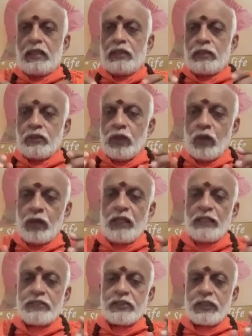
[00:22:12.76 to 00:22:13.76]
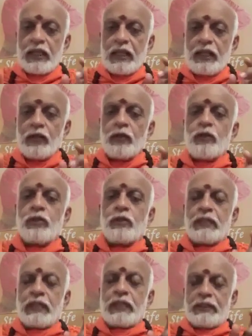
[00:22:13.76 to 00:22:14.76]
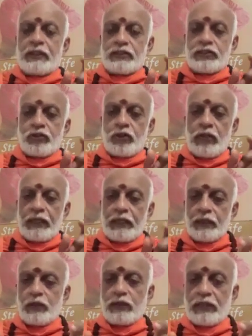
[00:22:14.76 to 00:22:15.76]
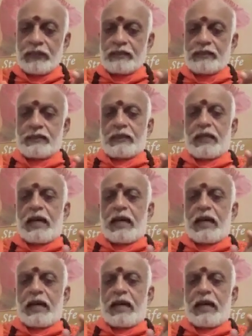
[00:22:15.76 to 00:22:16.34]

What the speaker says: Knowledge alone can destroy ignorance,